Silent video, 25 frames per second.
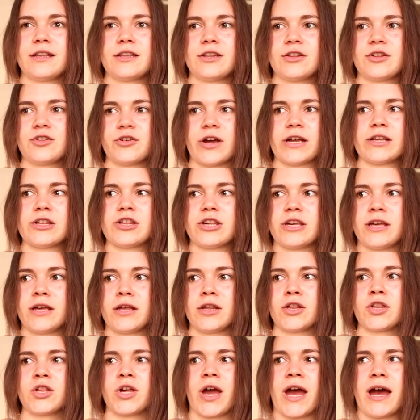
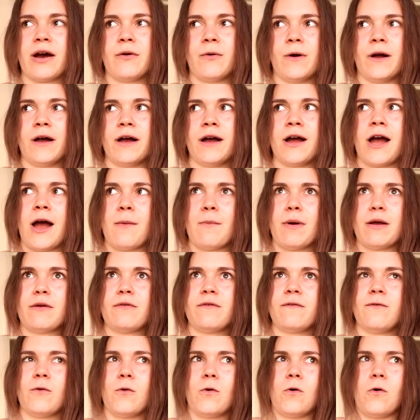stretching, shower, and my
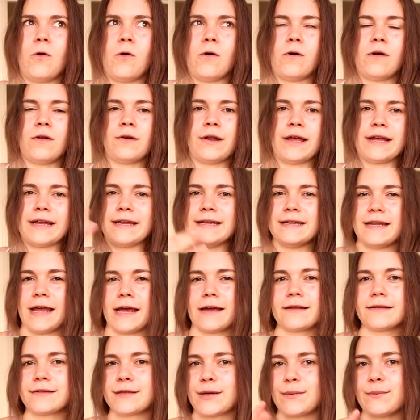four like
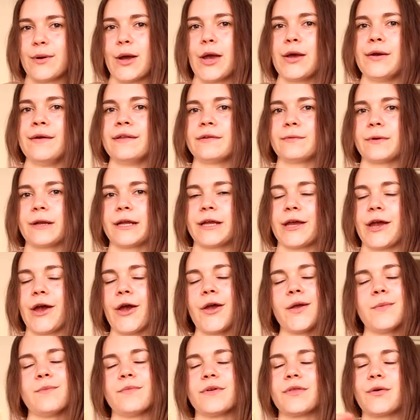next components when I get
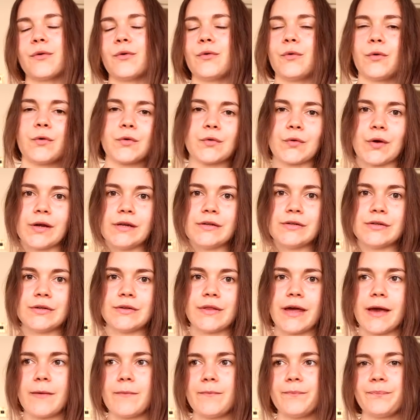home, but the order I do
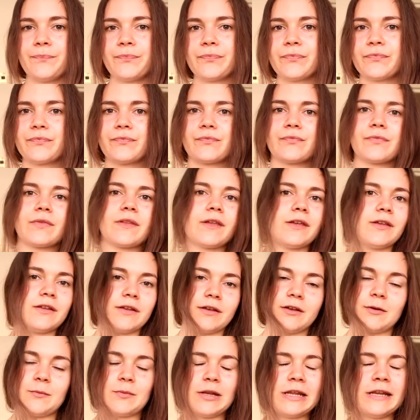them
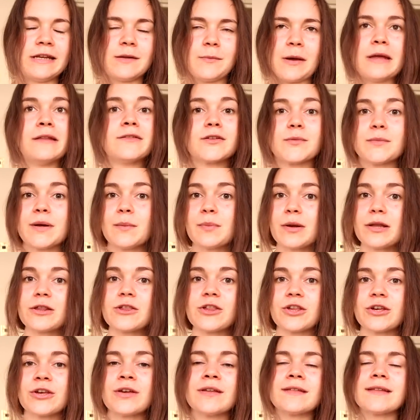completely depends on my blood
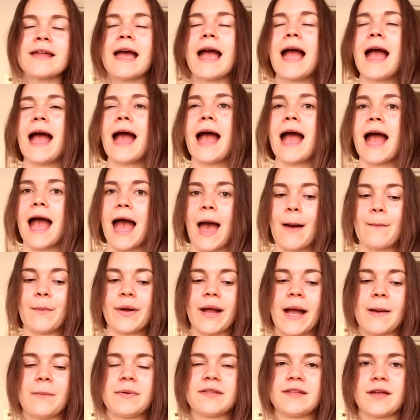sugars and
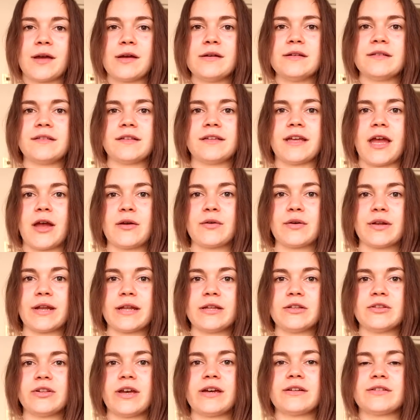my appetite. So yeah, I'm going to
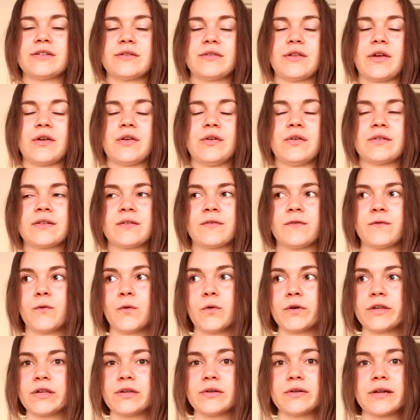inject those
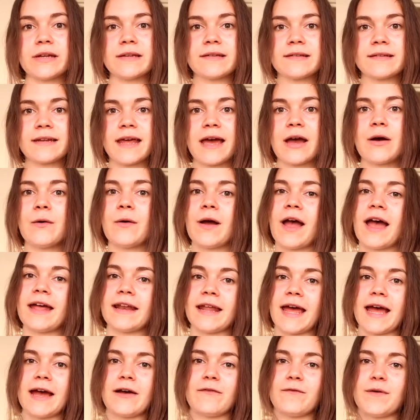four units now
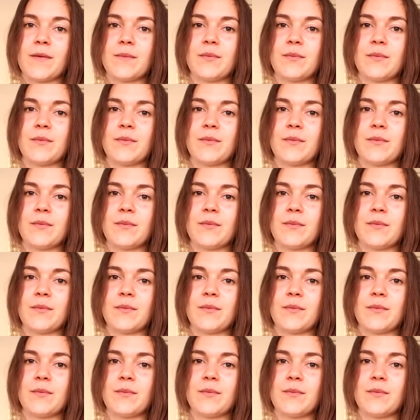and have